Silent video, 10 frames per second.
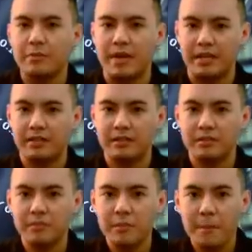
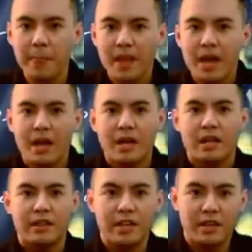database,
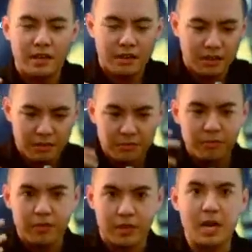the
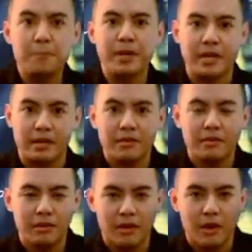company
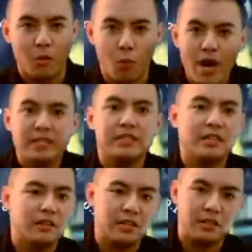
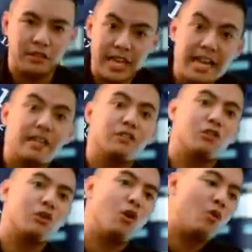wanted the data
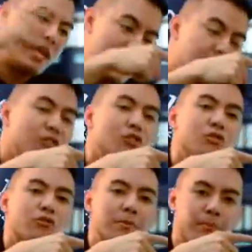to go
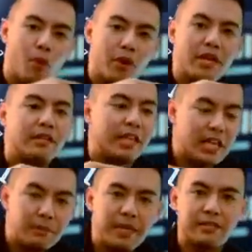into the reporting
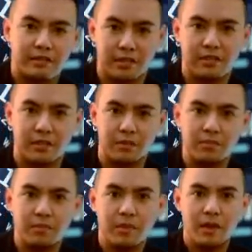database
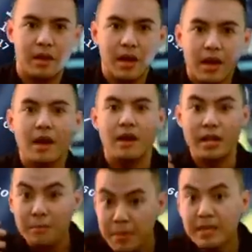system
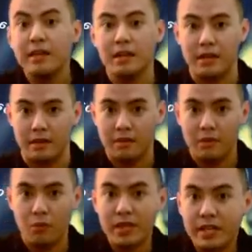immediately
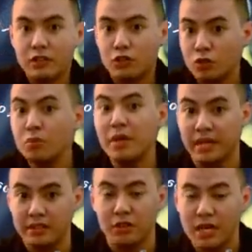within two
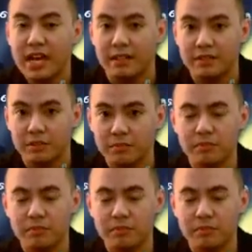minutes or less.